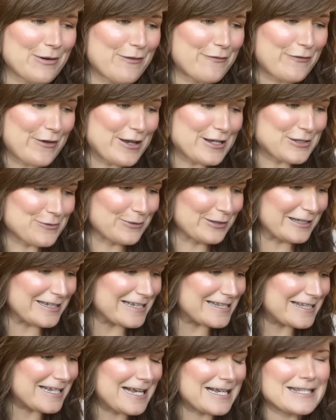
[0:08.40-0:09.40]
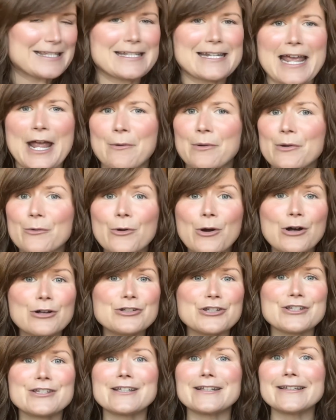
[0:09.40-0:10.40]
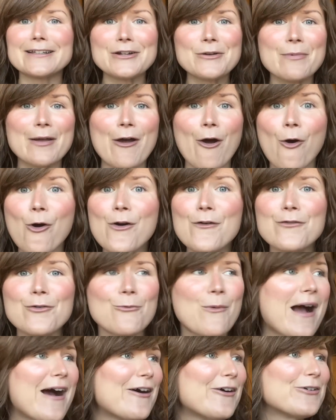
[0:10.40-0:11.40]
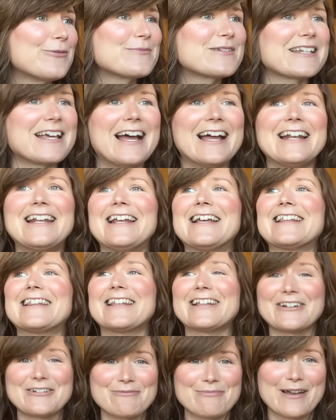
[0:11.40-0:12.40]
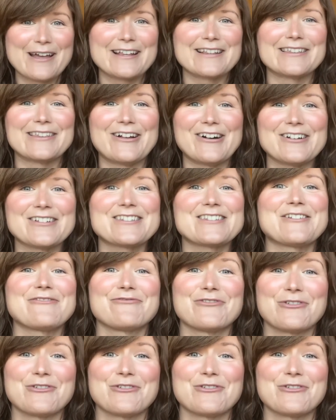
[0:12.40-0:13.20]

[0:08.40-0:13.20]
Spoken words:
first released yesterday, we were all just a little bit overwhelmed and a little bit lost for